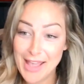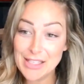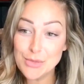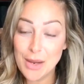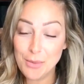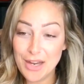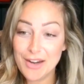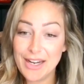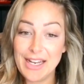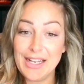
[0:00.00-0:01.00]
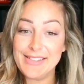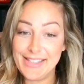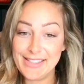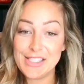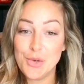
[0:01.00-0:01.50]
Hence why we are getting
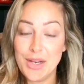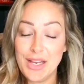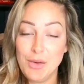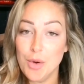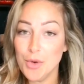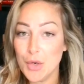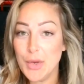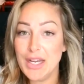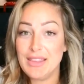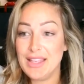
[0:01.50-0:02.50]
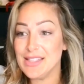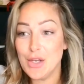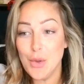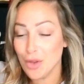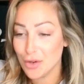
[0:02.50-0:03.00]
addicted to quitting, where we're quitting things
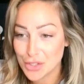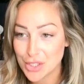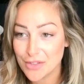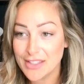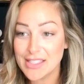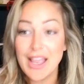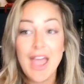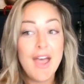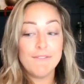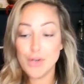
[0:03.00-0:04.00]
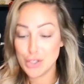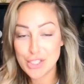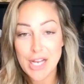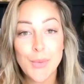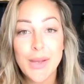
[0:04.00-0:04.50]
that no longer serve us. Like
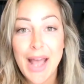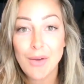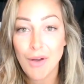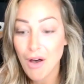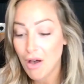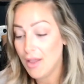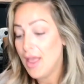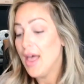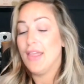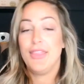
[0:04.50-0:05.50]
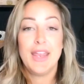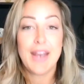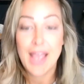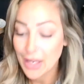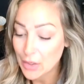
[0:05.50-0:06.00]
first I quit alcohol,
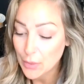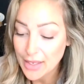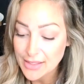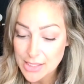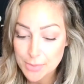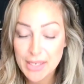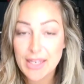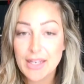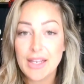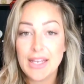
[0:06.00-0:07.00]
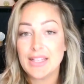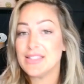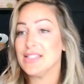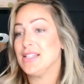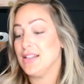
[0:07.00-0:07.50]
then I quit being
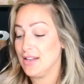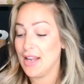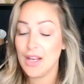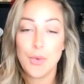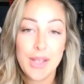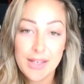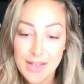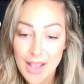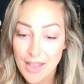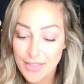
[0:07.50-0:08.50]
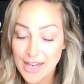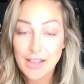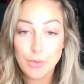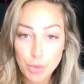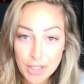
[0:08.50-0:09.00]
inconsistent, then I quit. Then
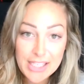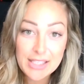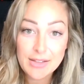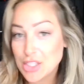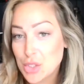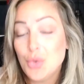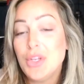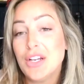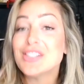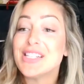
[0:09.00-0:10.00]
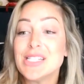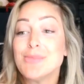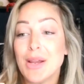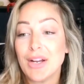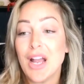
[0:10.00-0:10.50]
I really, like 2 years
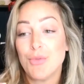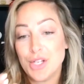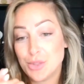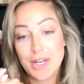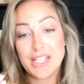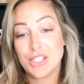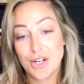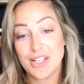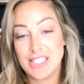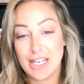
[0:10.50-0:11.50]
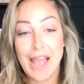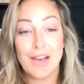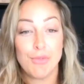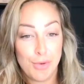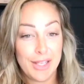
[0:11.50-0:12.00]
into my recovery is when I started to
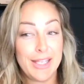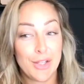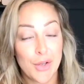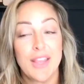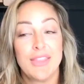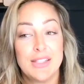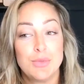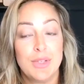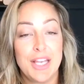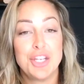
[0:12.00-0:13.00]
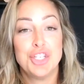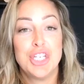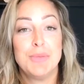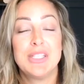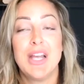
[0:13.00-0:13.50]
kind of really look at this
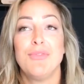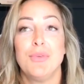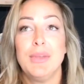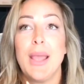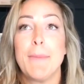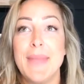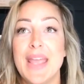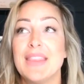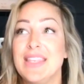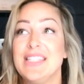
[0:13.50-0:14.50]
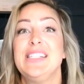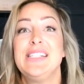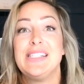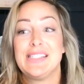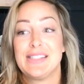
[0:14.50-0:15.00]
relationship stuff and be like, man,
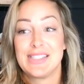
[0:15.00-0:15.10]
this is